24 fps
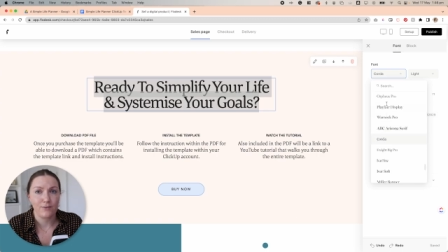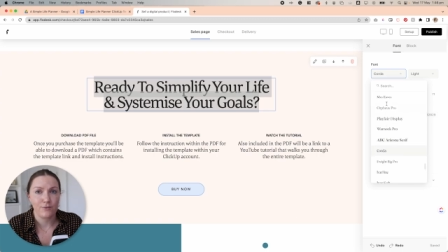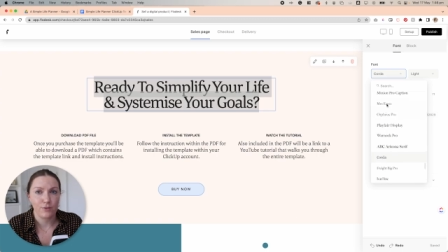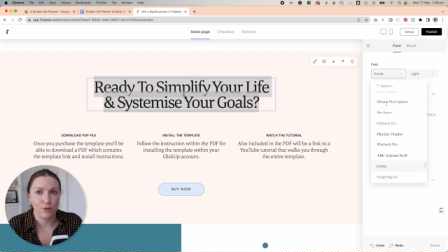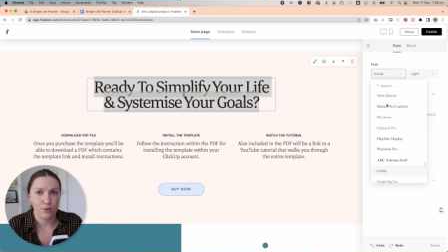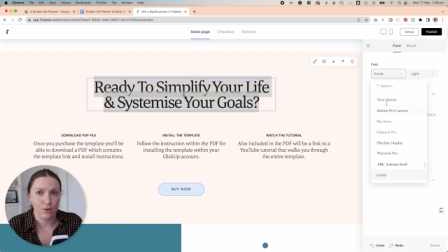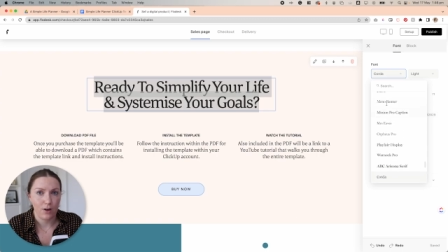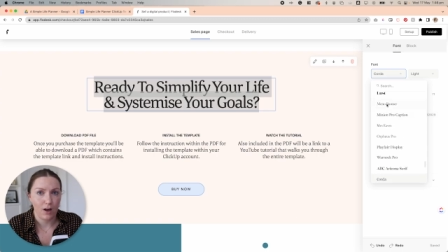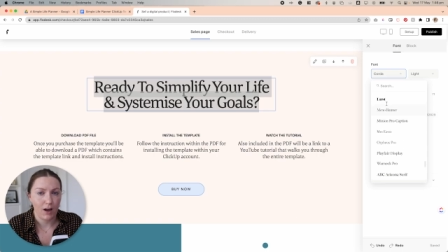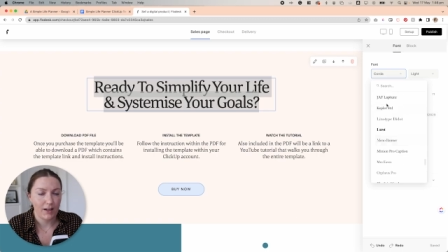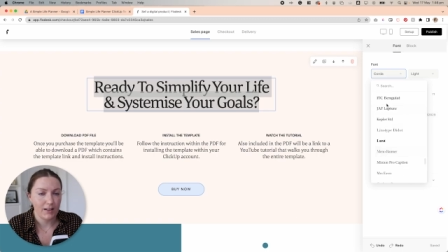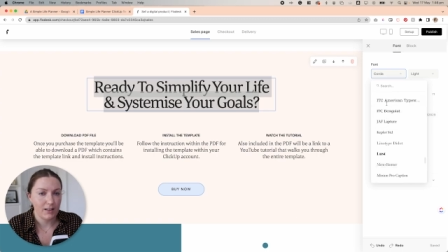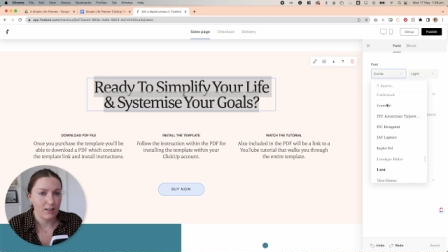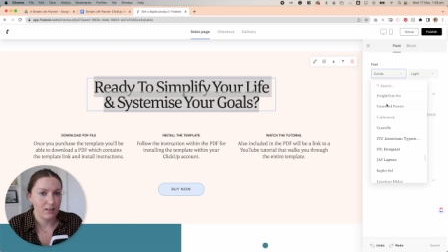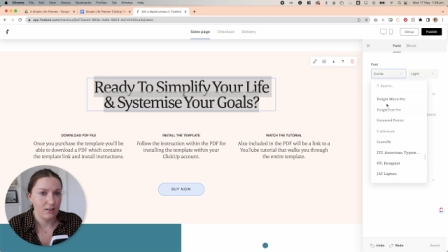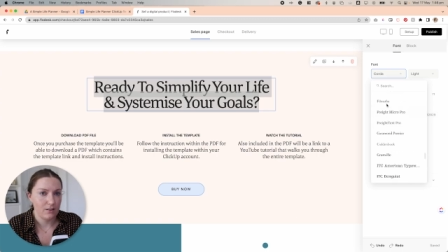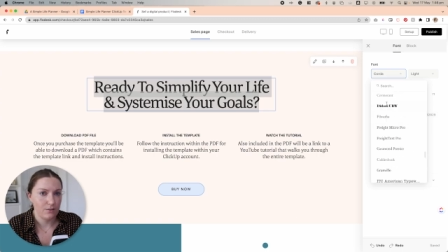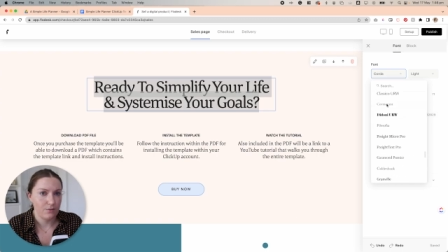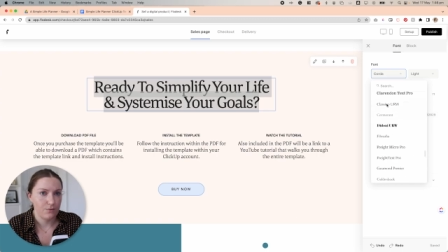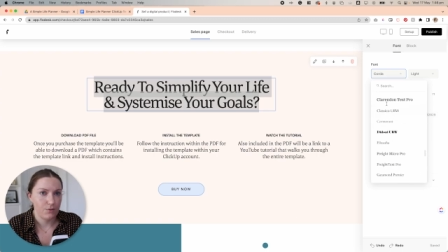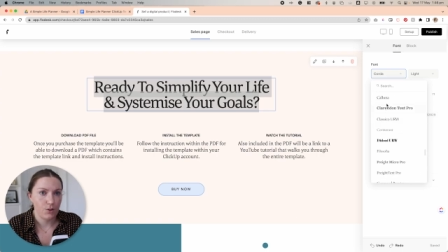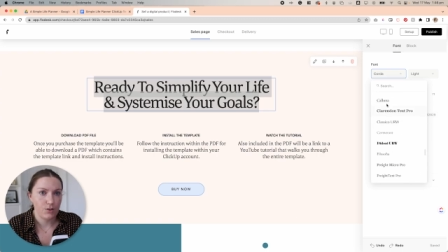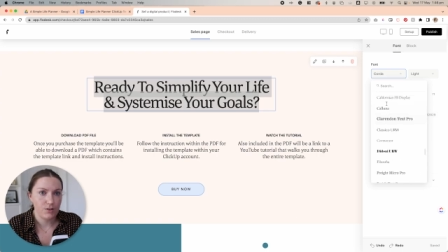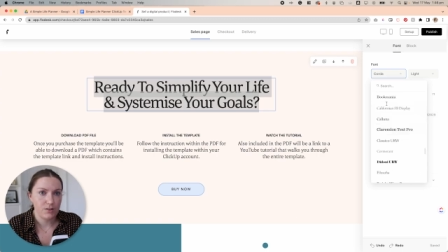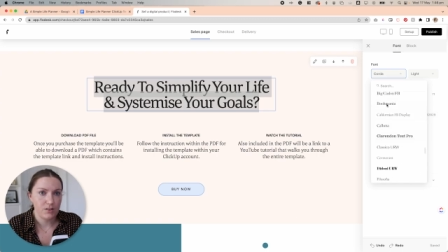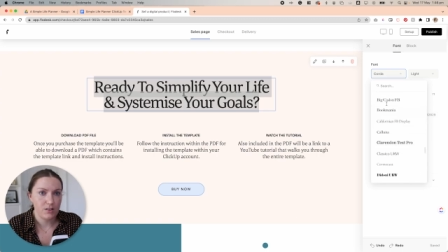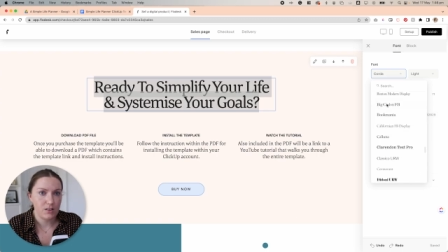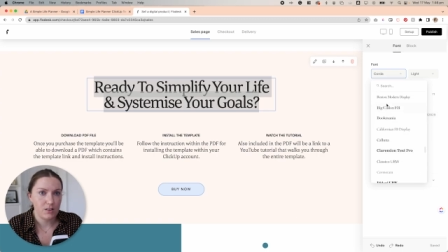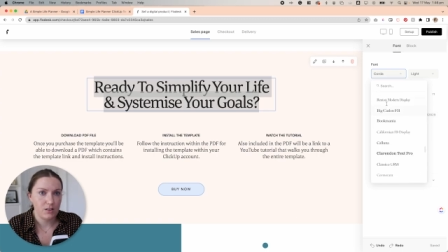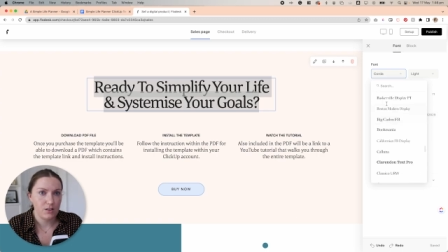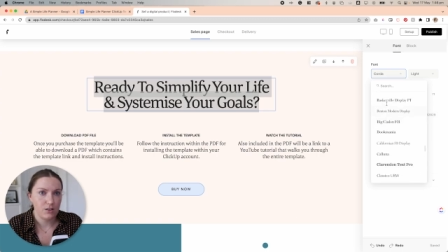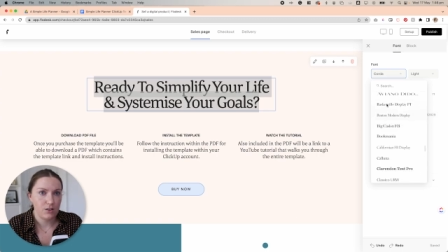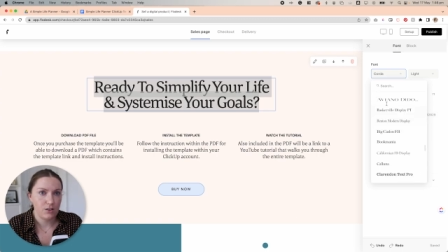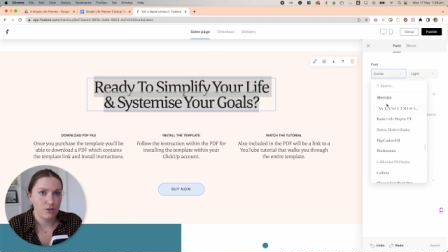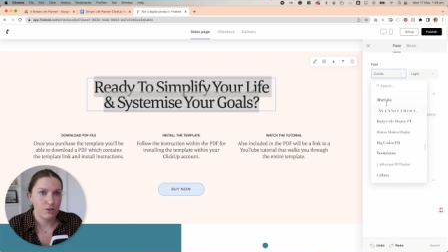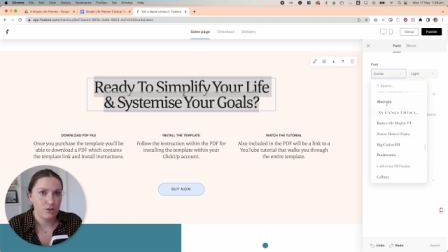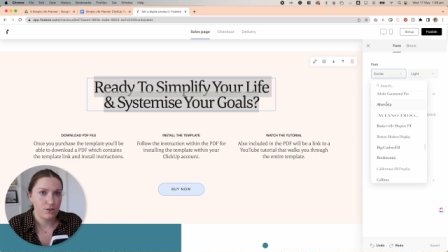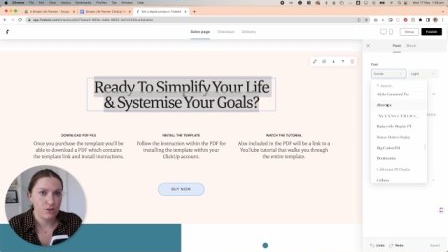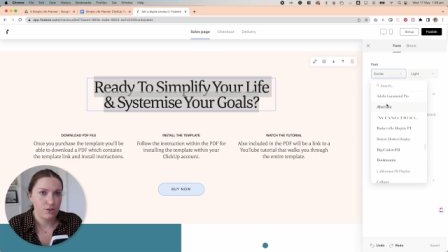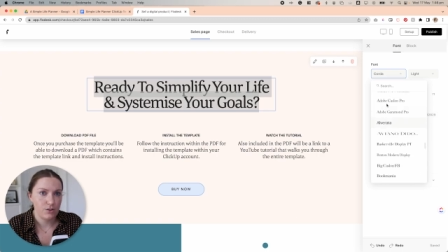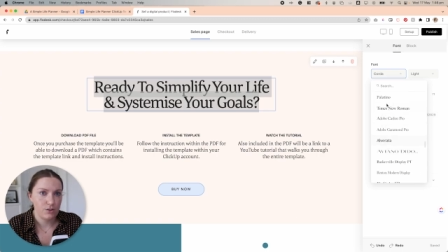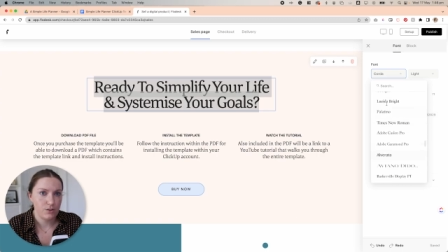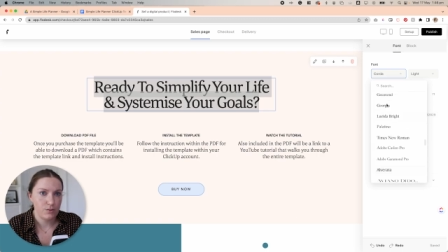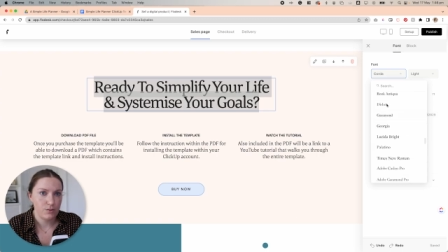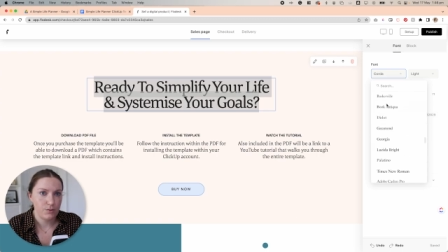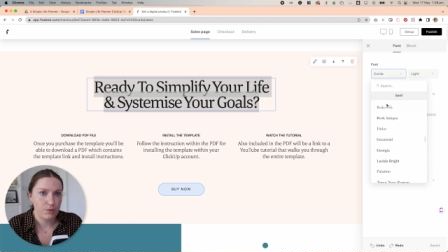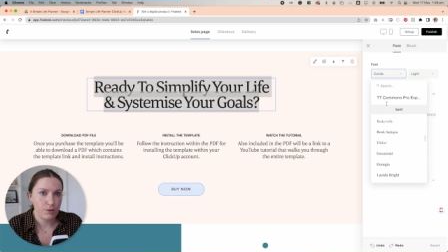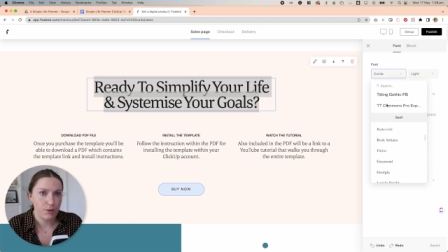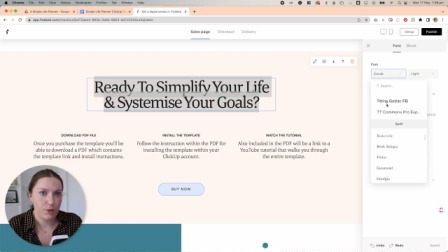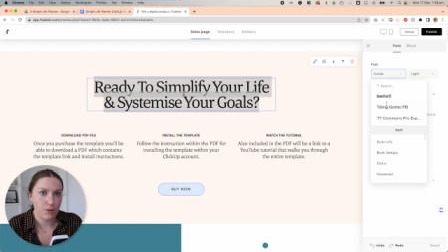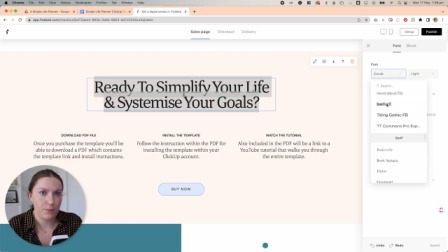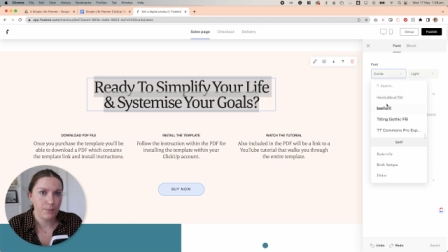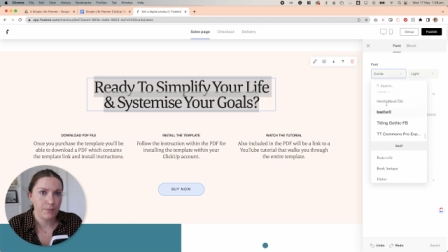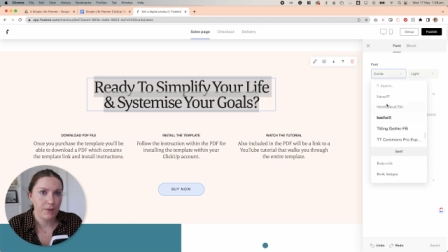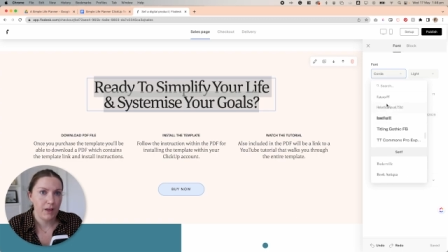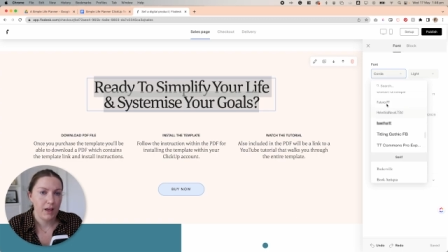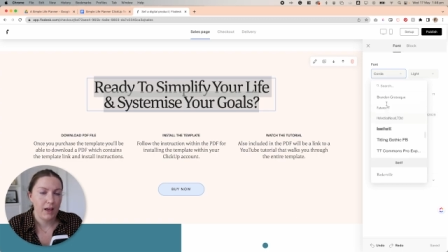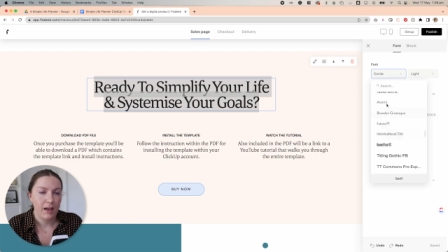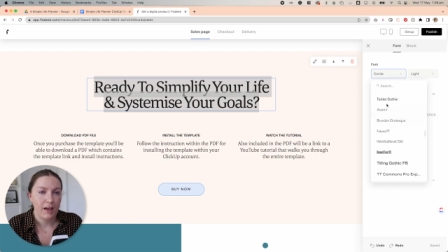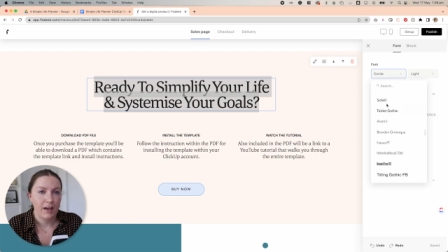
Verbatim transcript: variety of fonts that you can choose from